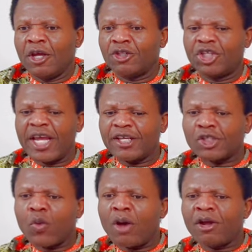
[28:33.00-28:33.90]

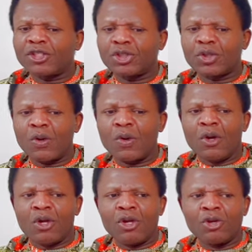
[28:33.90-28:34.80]
Jesus wants us
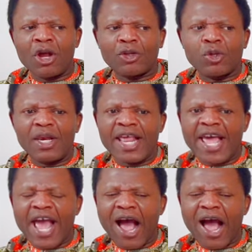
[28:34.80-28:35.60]
to not to lay